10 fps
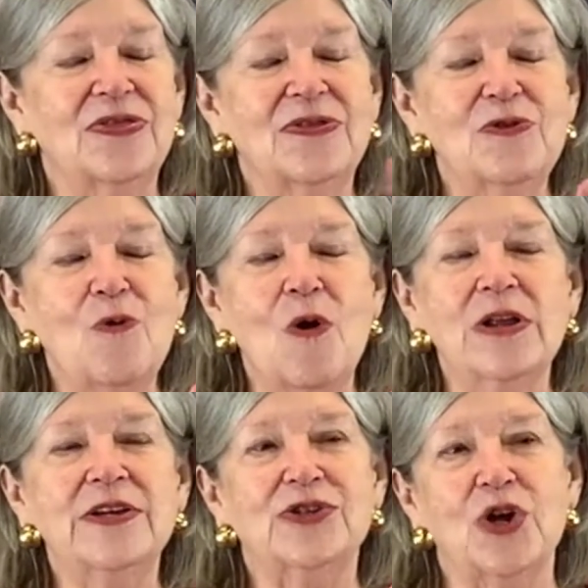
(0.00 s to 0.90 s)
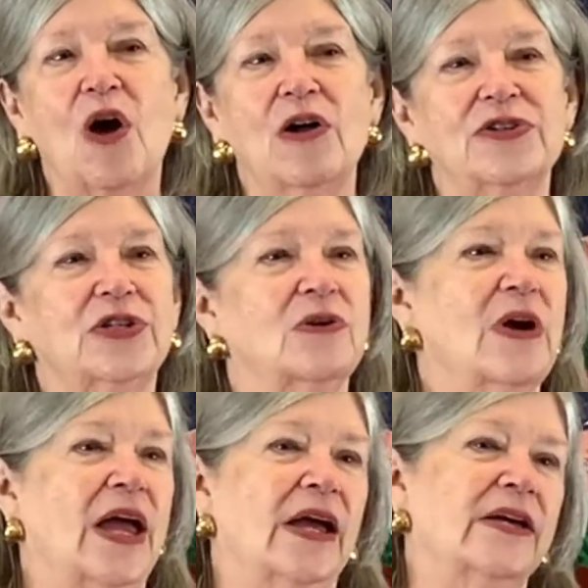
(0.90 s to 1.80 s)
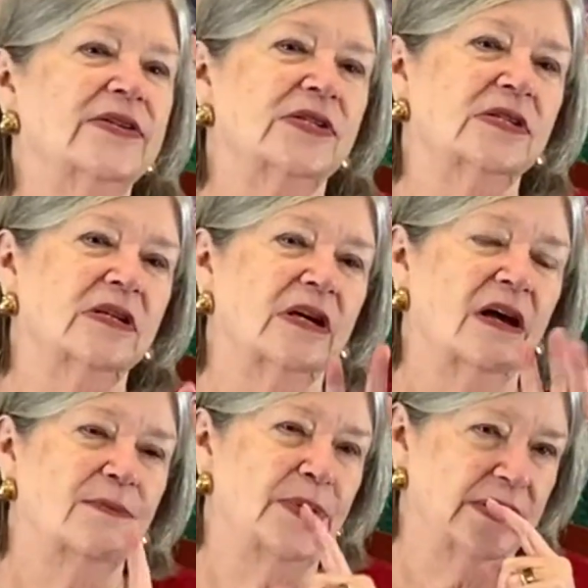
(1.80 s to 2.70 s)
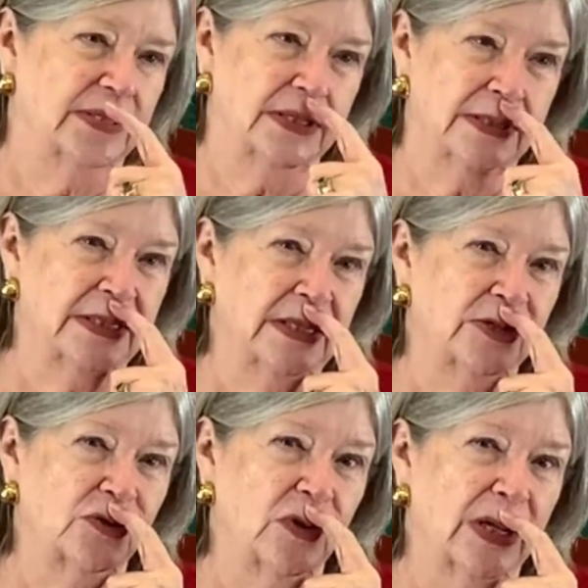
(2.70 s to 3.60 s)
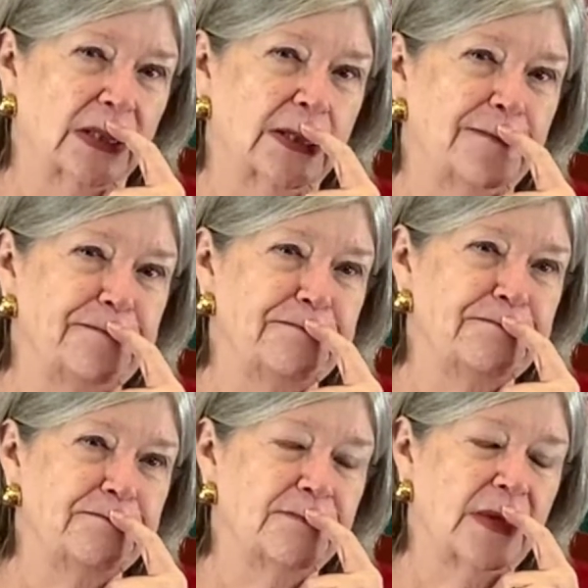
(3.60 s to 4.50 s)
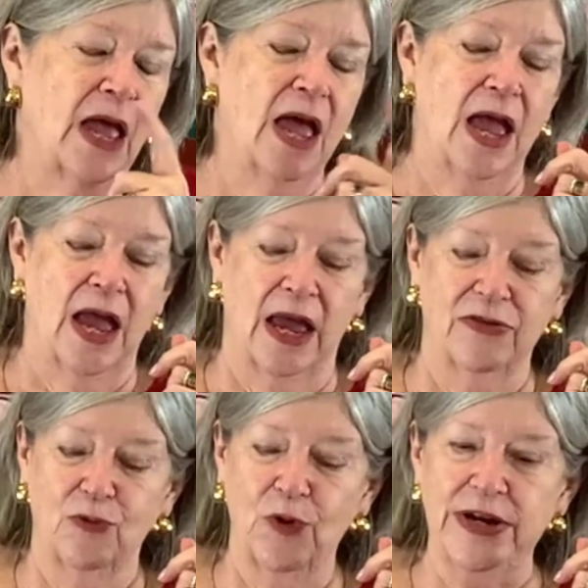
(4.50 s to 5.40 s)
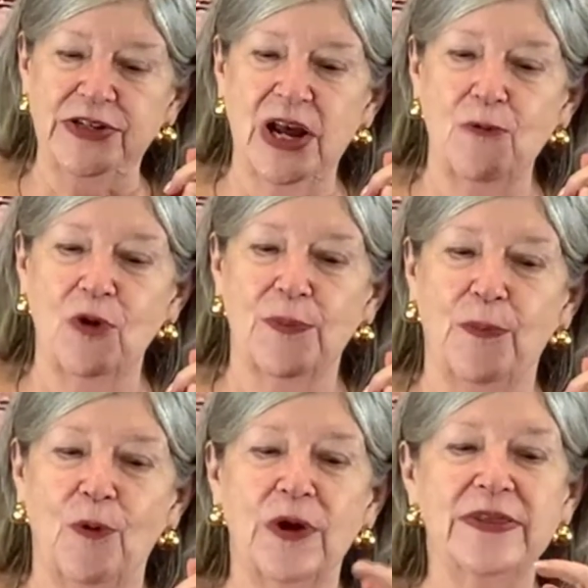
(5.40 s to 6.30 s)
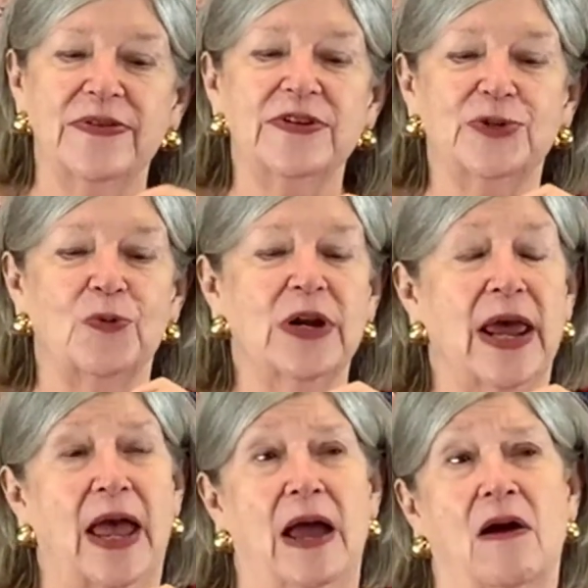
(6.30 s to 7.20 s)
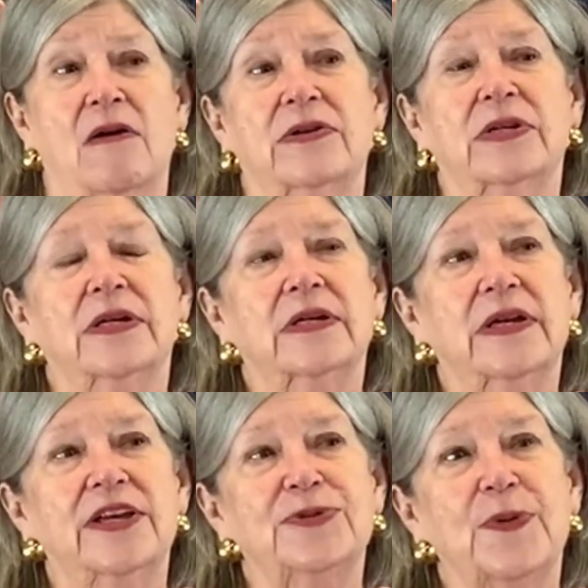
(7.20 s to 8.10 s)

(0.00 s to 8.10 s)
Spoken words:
New Orleans also has a business district. And the reason I want to point this one out is